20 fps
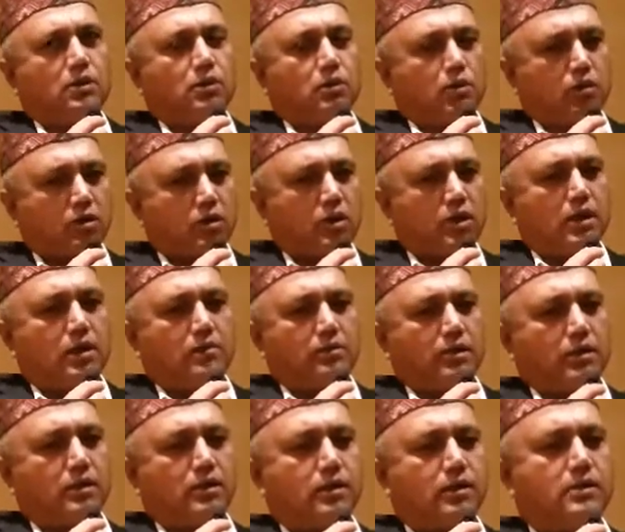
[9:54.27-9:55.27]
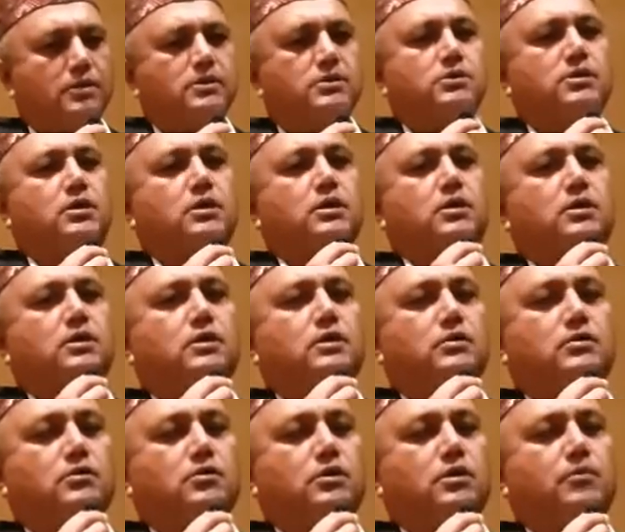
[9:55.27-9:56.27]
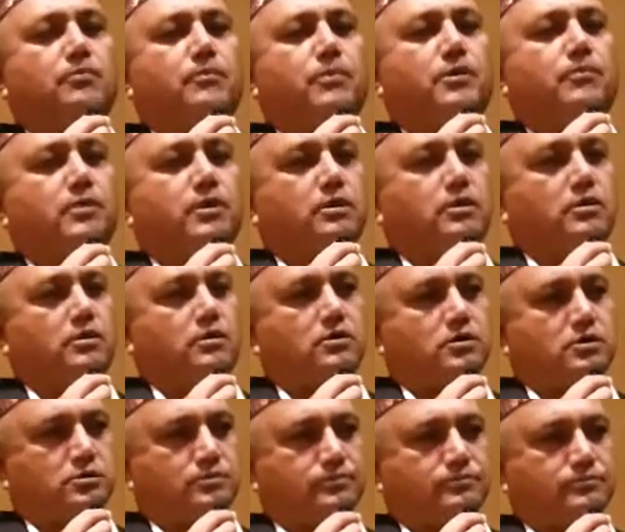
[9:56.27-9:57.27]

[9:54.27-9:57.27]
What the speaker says: Local level is implementers.